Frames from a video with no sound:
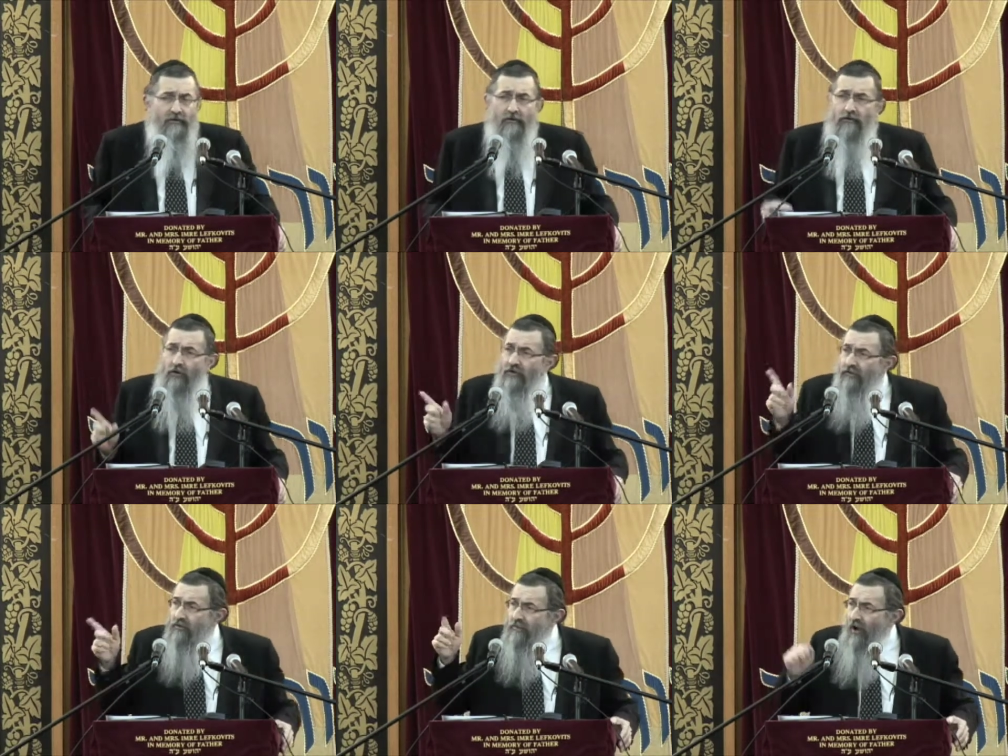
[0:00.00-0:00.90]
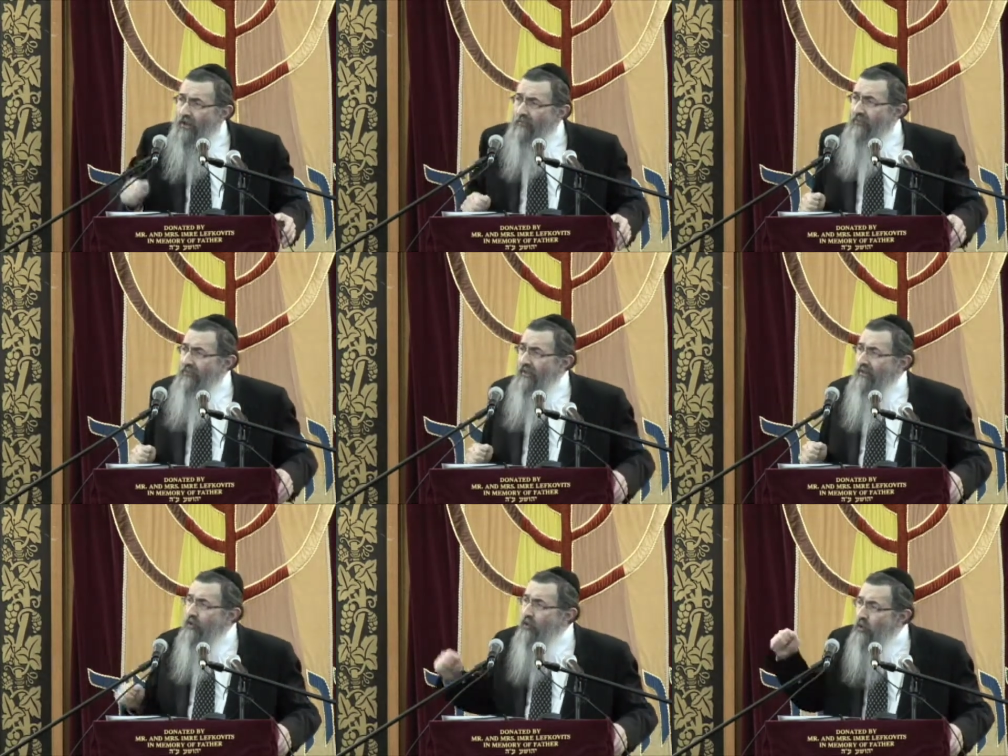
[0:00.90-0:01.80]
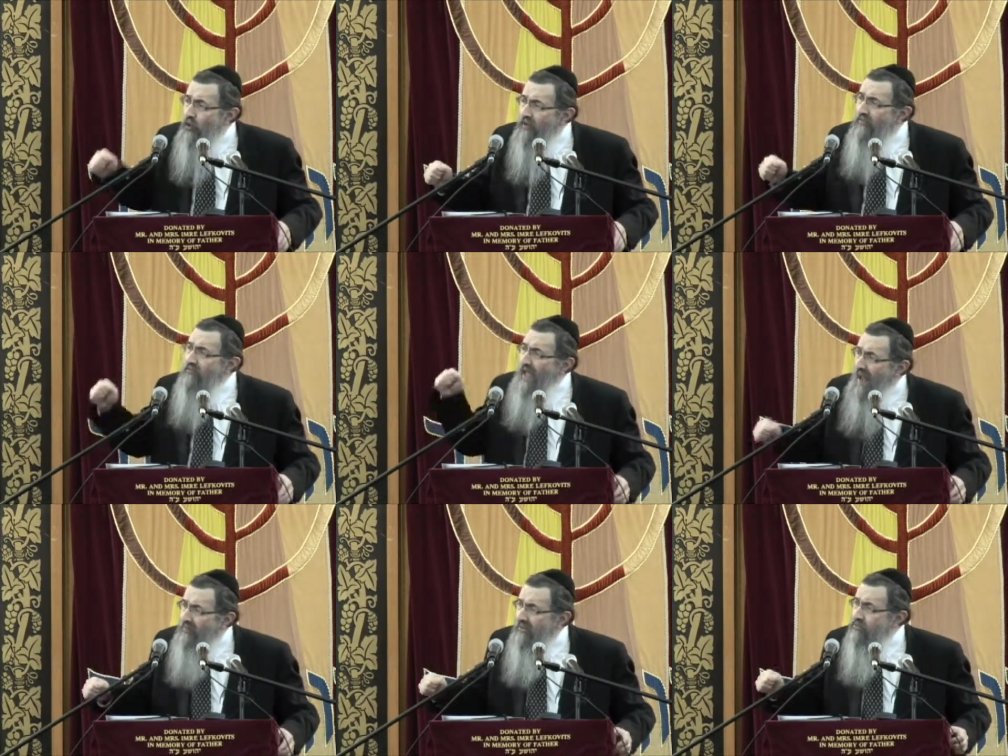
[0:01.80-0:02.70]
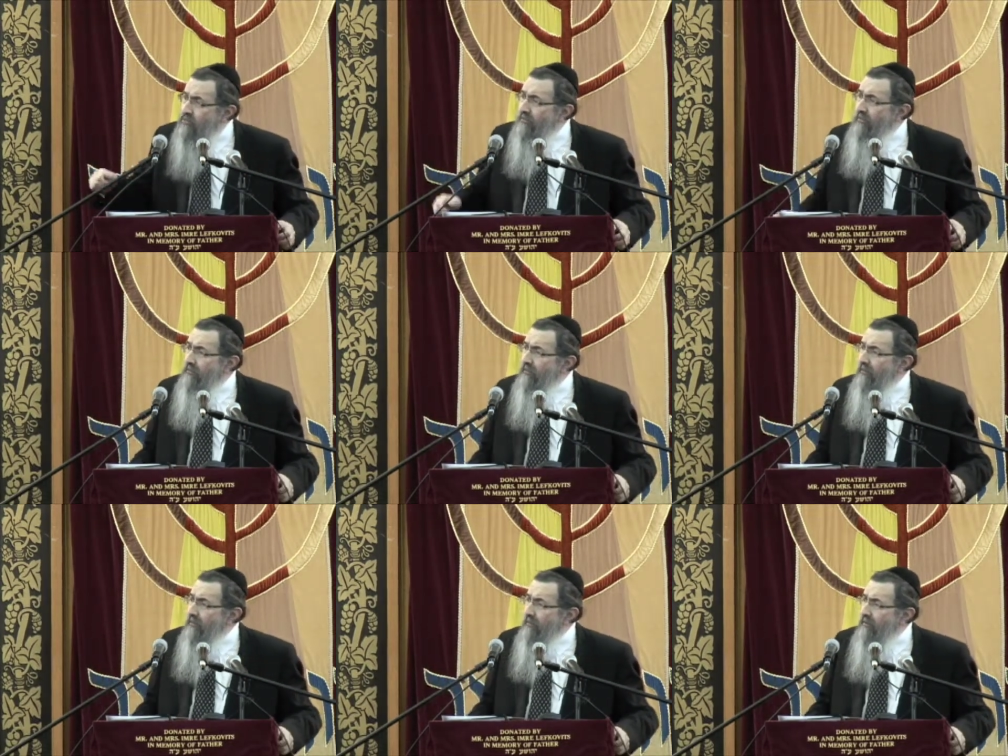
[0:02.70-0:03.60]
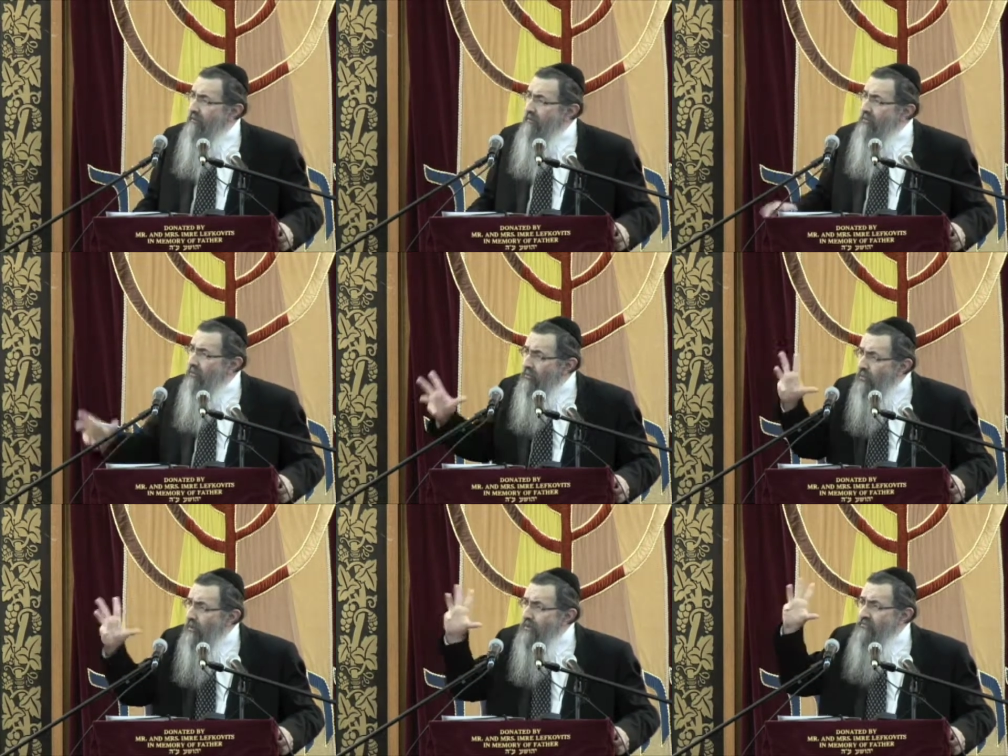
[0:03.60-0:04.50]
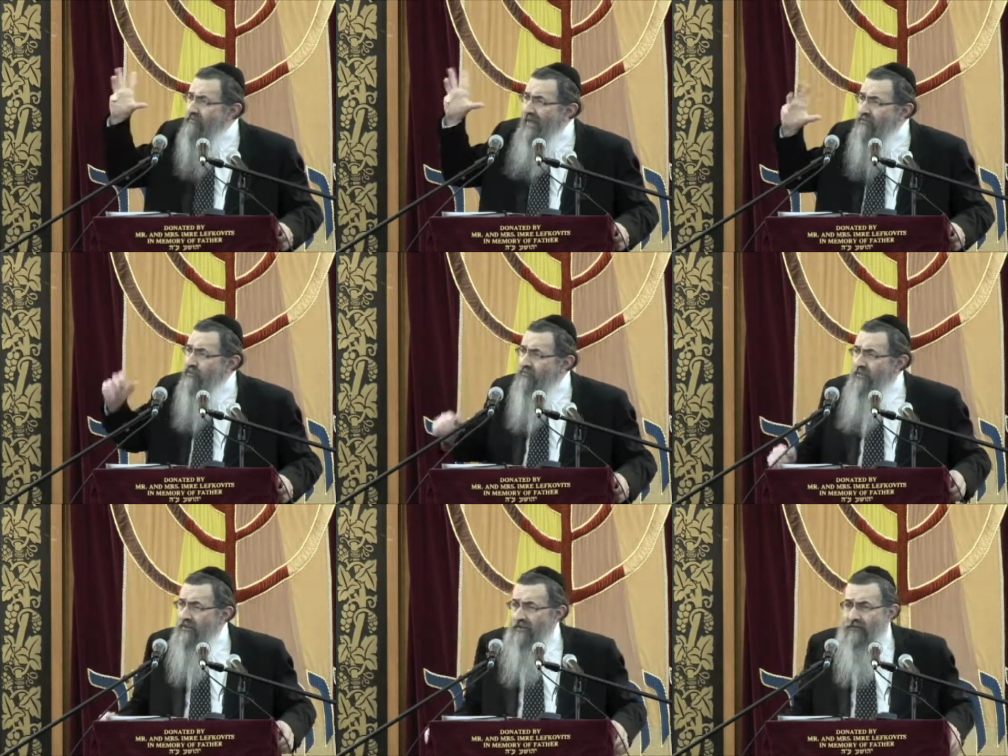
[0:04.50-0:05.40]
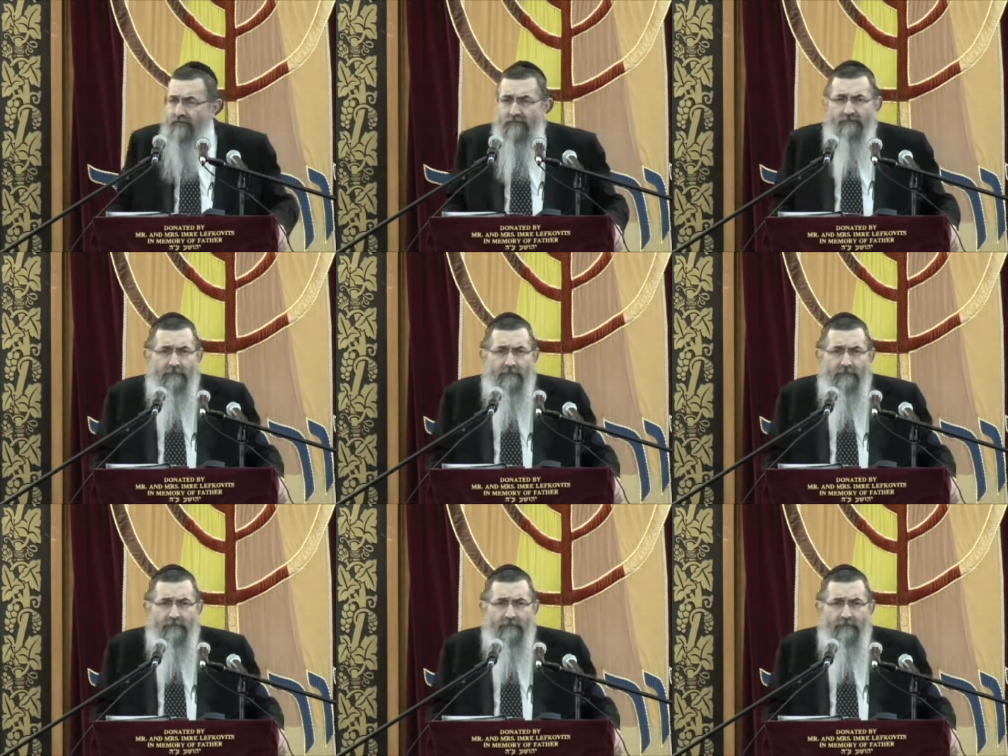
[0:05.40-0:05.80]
You know, it's a remarkable thing. Who established all of the major tefillos?